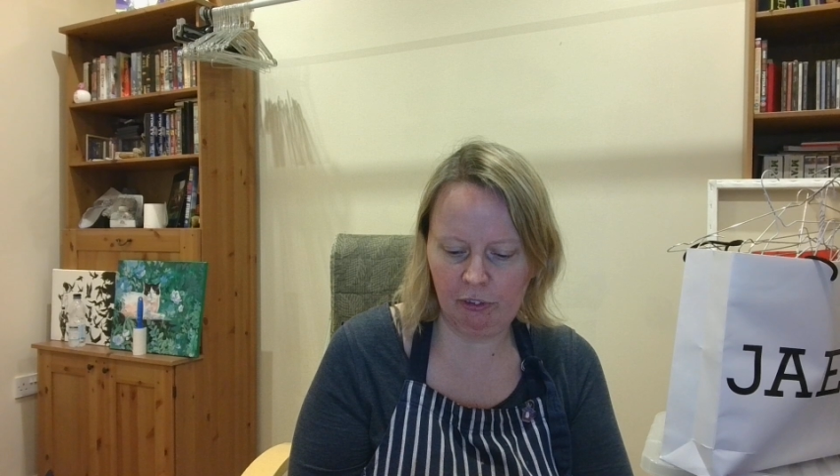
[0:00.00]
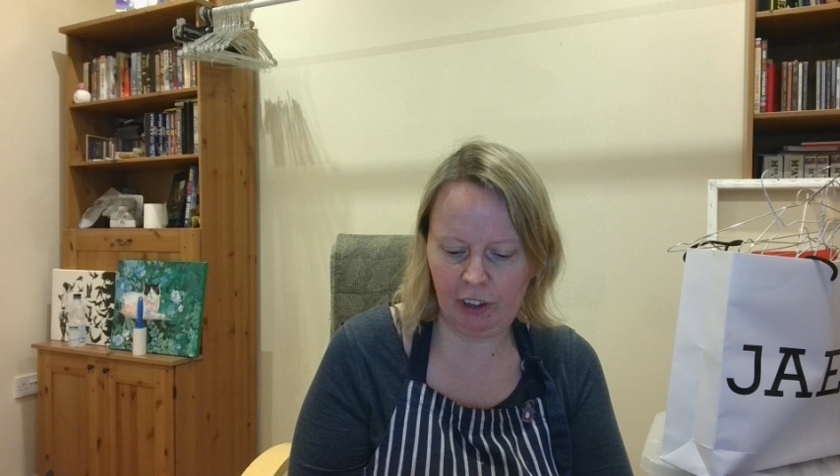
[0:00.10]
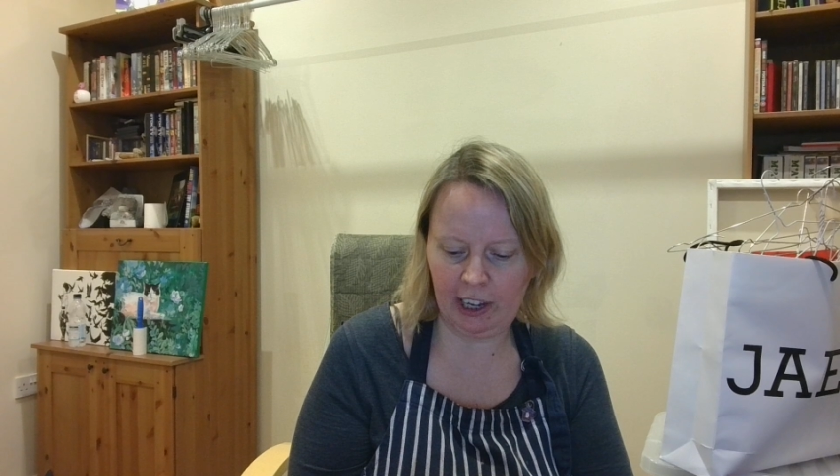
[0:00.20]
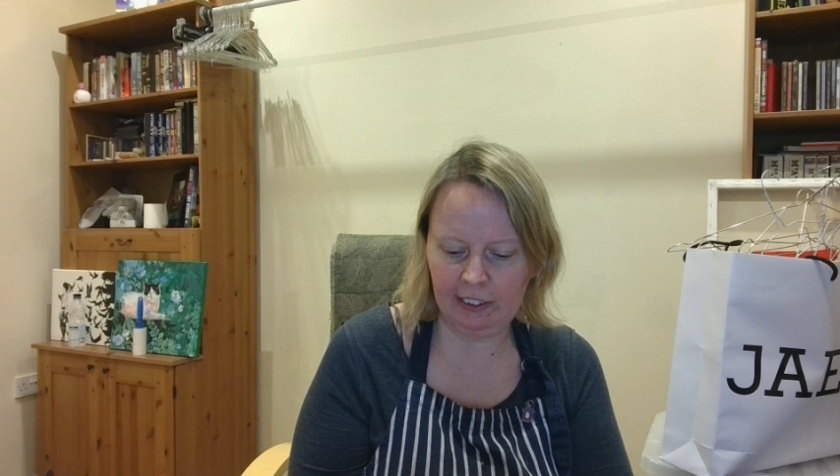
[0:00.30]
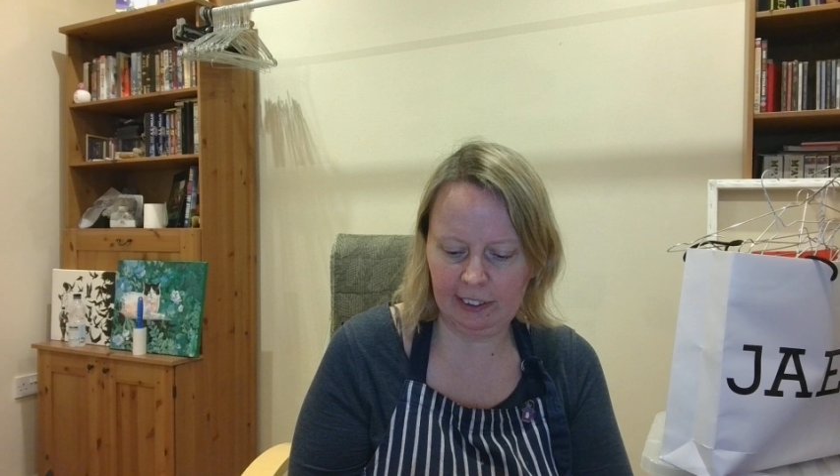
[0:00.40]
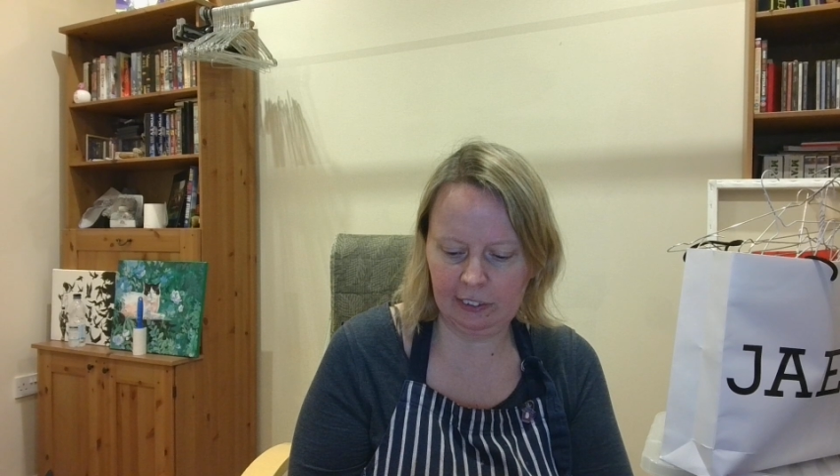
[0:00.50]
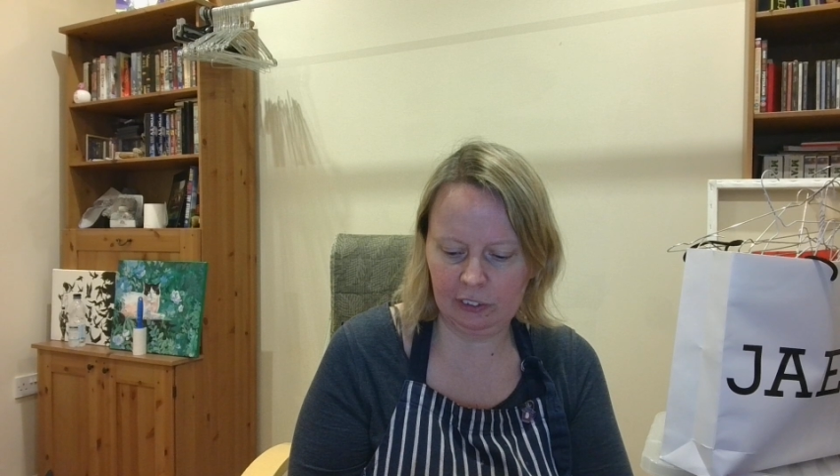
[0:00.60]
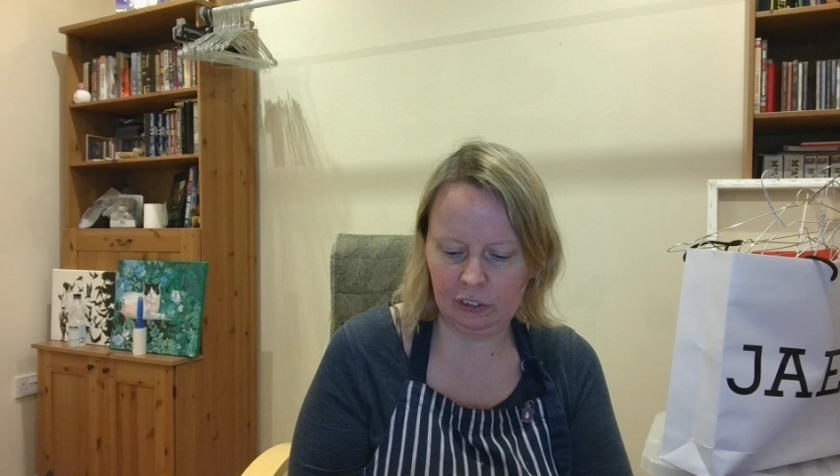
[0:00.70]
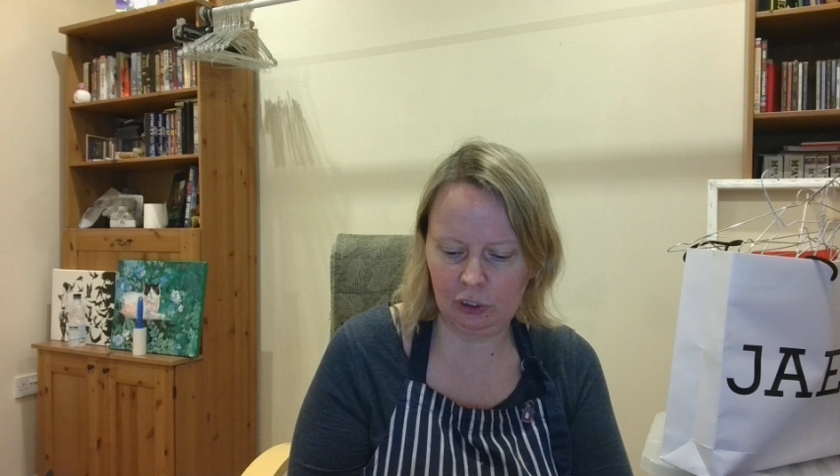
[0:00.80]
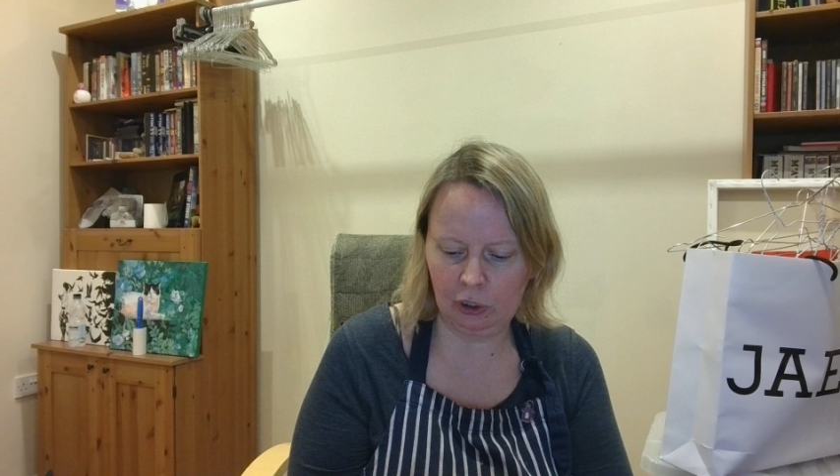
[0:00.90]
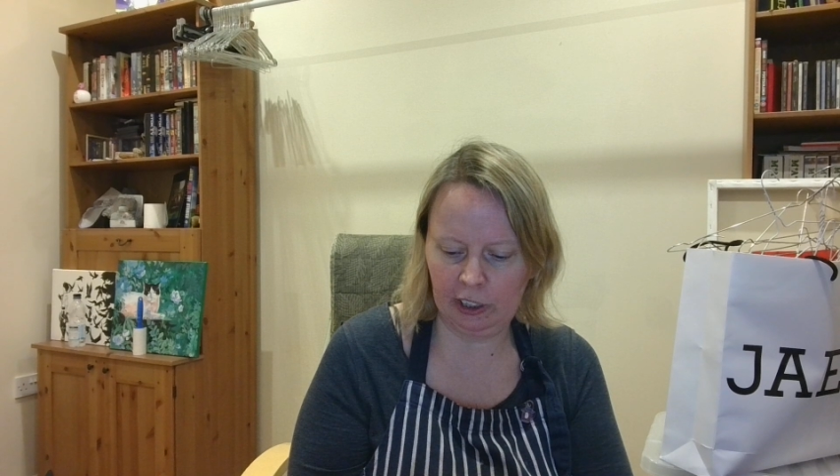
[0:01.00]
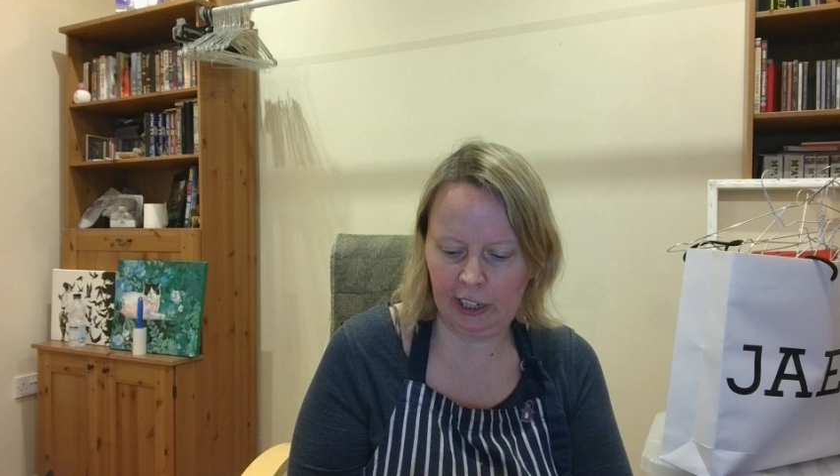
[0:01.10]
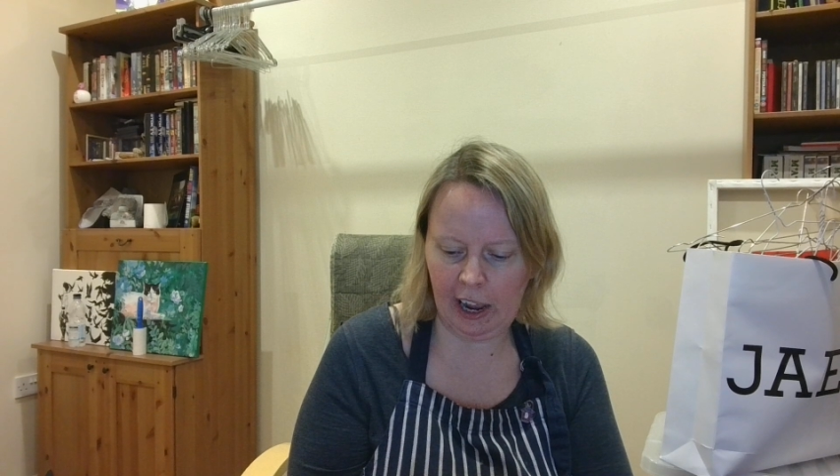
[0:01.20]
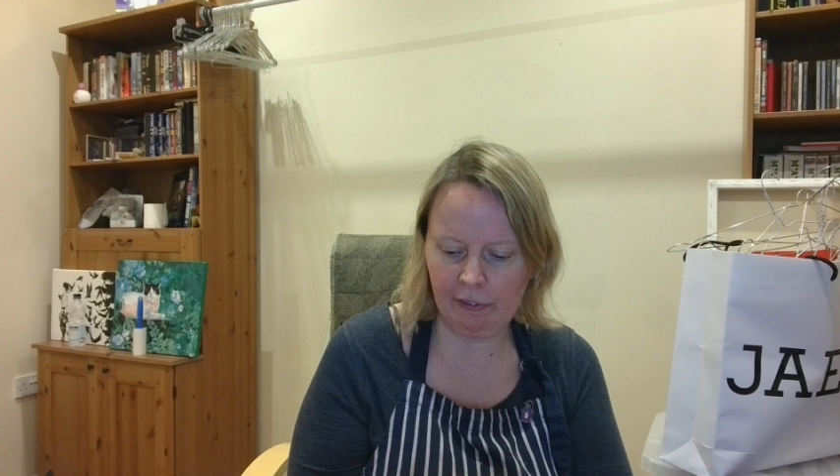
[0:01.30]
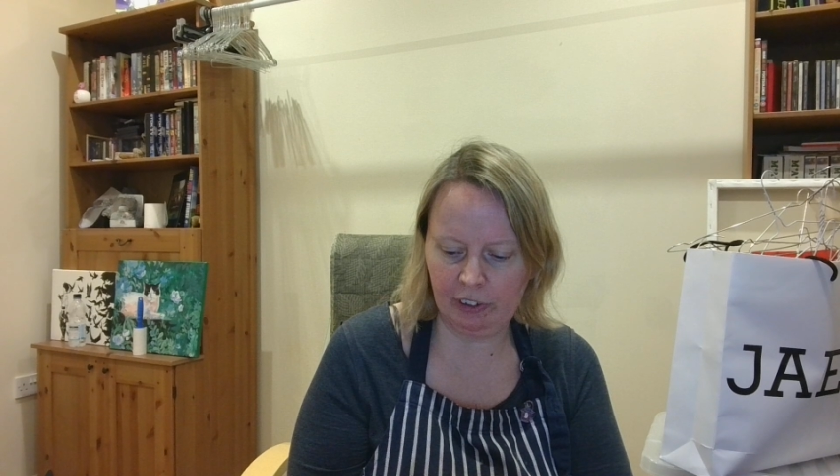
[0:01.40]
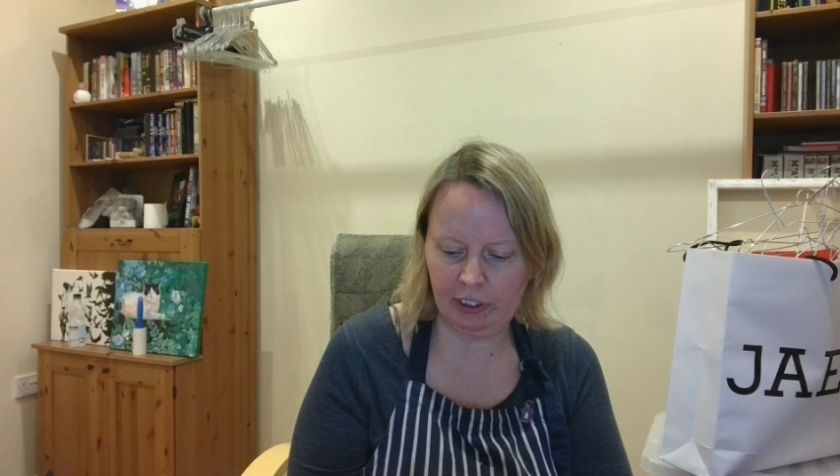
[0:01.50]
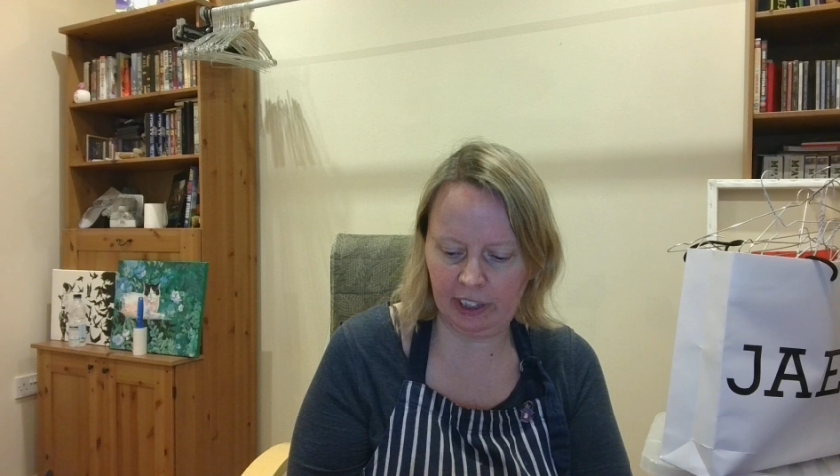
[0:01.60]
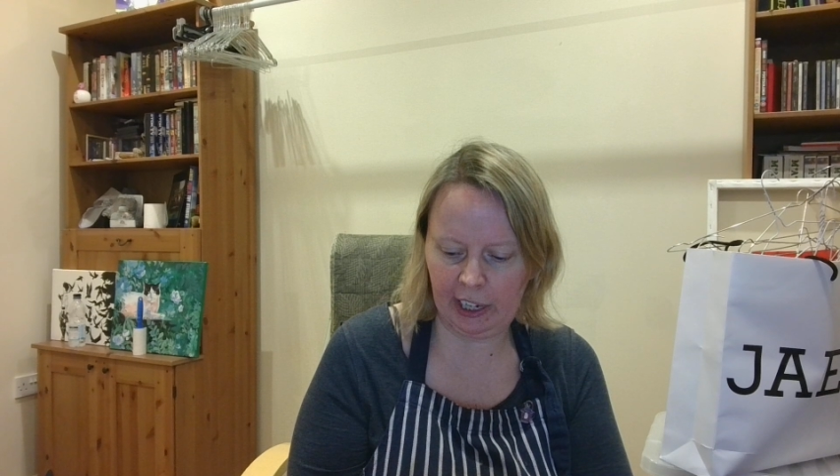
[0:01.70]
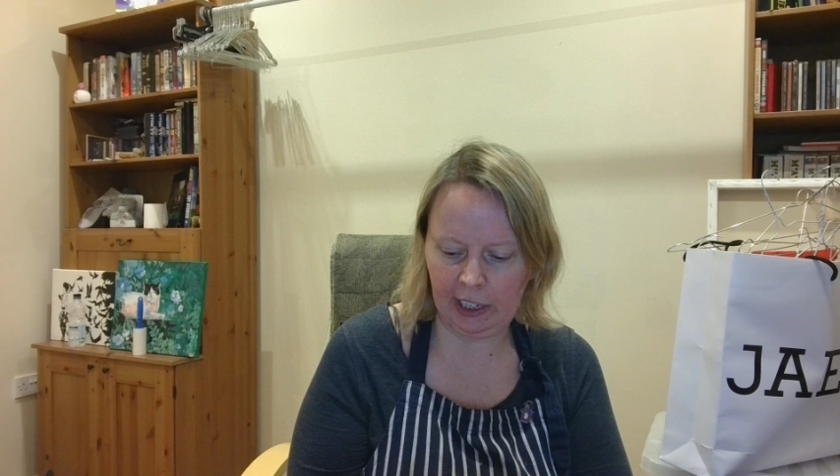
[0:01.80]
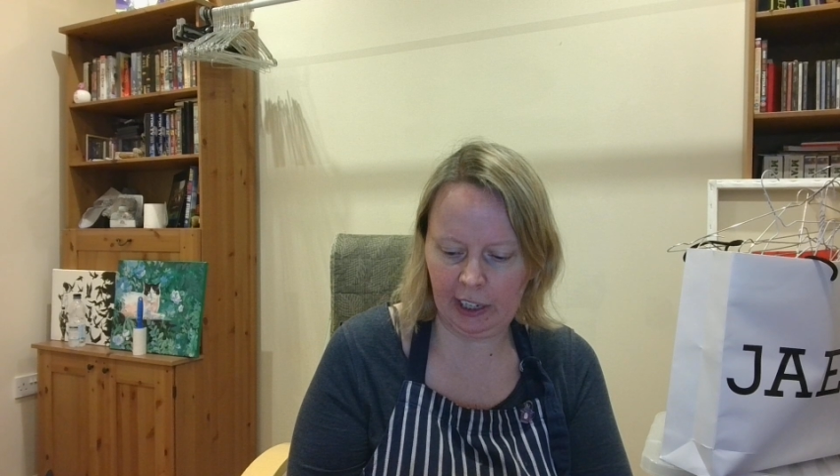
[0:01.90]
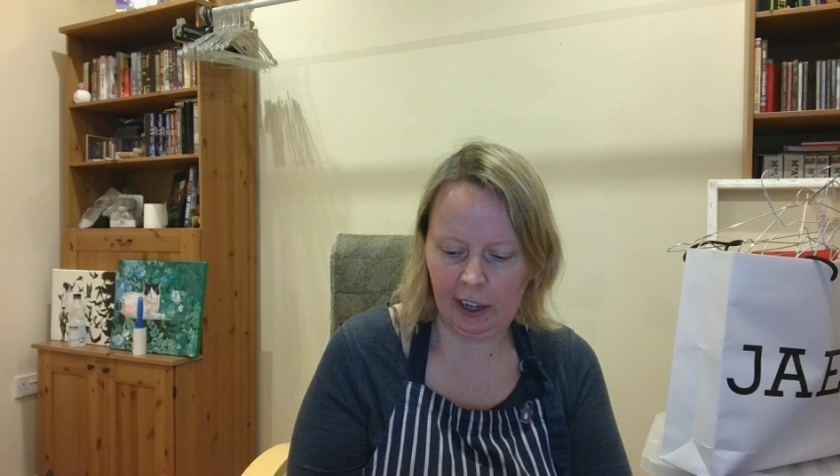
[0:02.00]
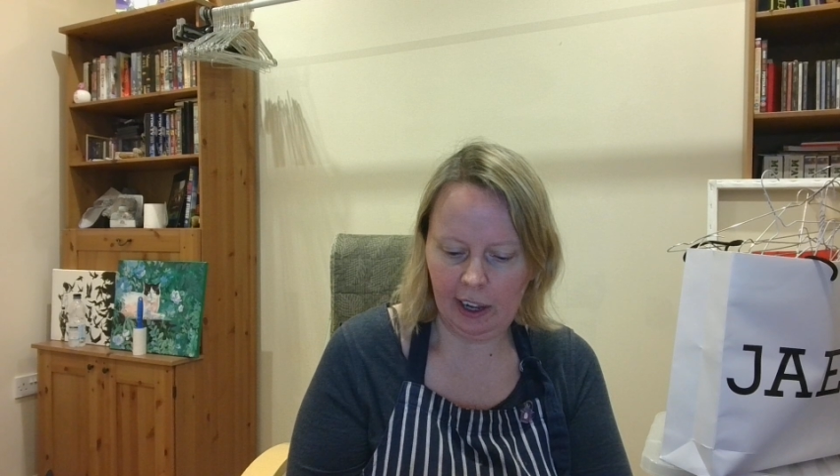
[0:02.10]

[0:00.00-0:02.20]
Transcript: fate had stolen everything